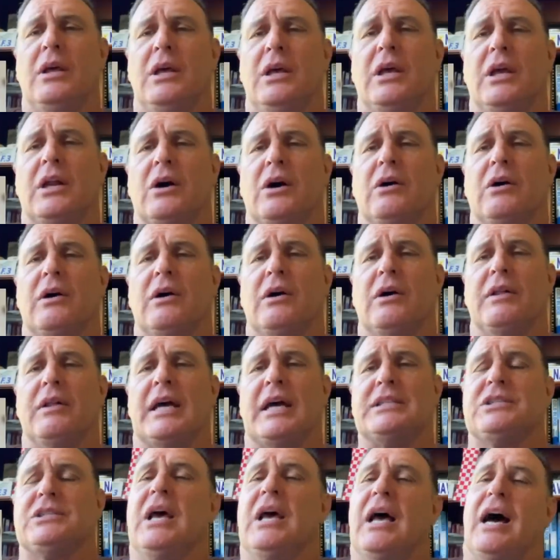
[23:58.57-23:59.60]
You know, and
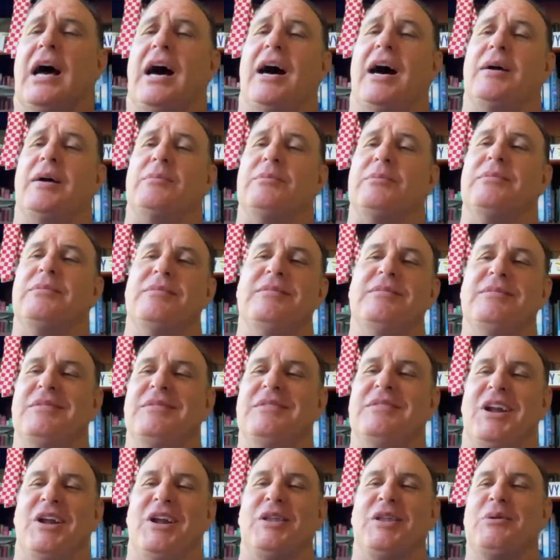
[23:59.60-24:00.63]
that's, you
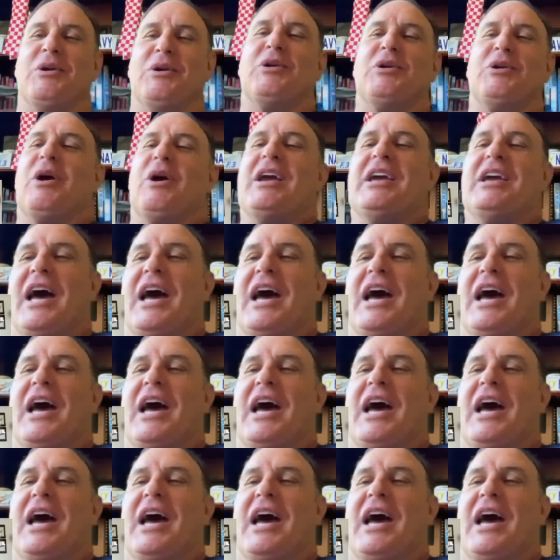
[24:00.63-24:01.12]
know, they were great